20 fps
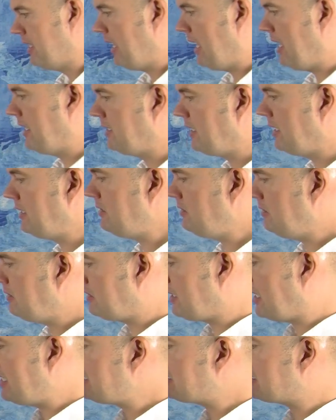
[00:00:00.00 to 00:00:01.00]
And then
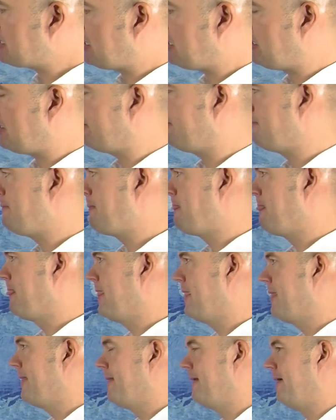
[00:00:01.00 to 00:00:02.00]
there's
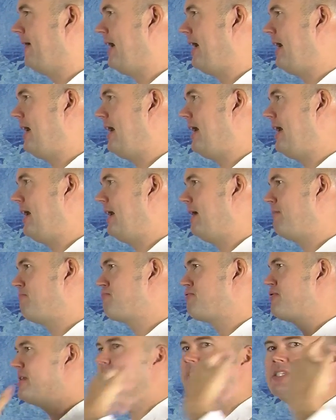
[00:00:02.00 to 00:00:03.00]
a
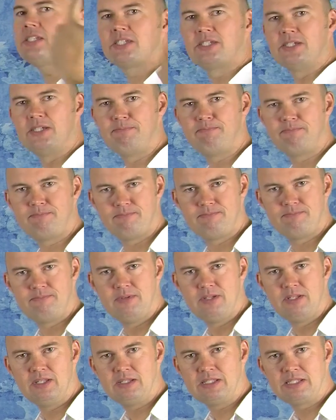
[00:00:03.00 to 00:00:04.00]
principle
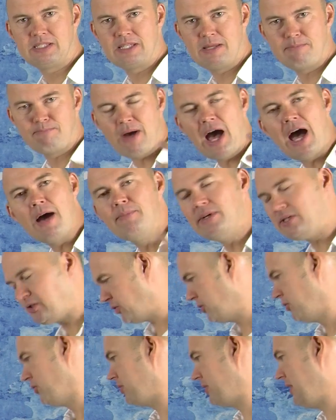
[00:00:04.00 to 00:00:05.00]
the Bible
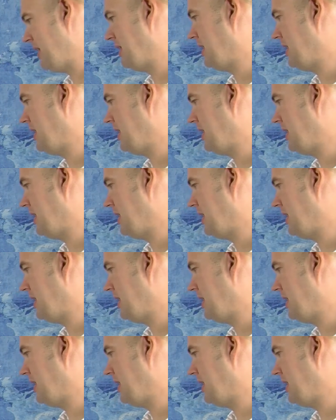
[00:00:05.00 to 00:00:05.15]
is using